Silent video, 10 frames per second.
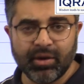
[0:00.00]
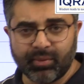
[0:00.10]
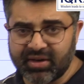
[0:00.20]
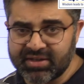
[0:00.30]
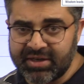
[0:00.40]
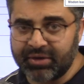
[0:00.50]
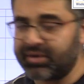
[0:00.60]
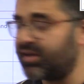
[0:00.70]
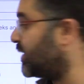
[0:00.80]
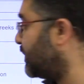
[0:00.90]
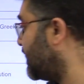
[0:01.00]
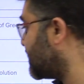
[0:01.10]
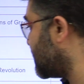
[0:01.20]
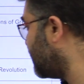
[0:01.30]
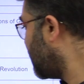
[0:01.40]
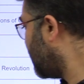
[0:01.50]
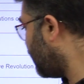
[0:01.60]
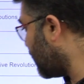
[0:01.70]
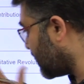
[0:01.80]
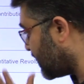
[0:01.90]
what is neo-determinism,
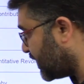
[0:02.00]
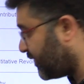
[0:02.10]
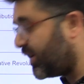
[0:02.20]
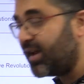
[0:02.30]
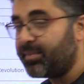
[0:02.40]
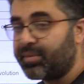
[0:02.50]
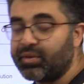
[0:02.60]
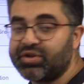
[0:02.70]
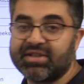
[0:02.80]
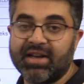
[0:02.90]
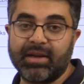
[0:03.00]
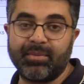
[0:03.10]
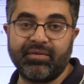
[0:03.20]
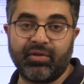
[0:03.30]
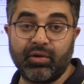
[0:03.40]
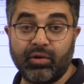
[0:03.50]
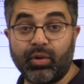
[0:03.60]
what are the different approaches that have been followed,